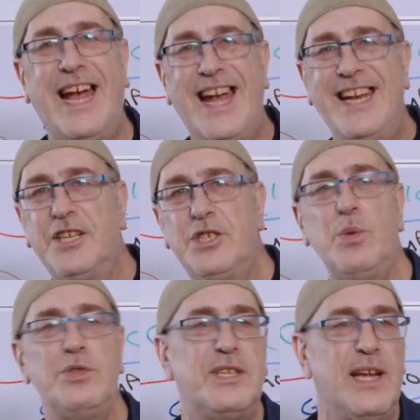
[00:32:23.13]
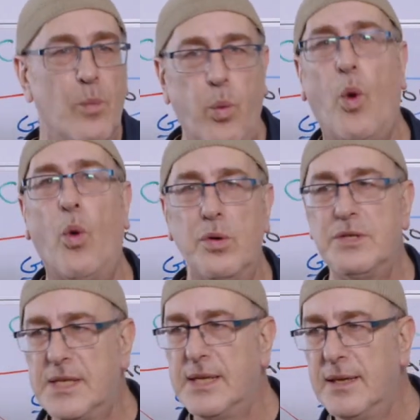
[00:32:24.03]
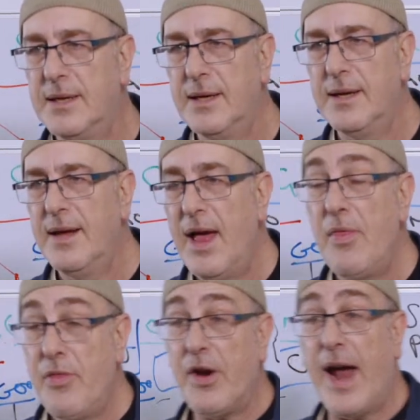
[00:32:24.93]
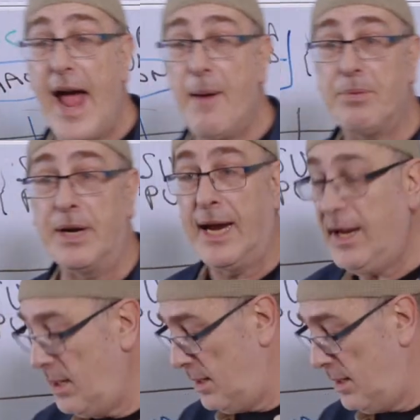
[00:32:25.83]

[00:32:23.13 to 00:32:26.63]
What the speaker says: and exhausting wars that are happening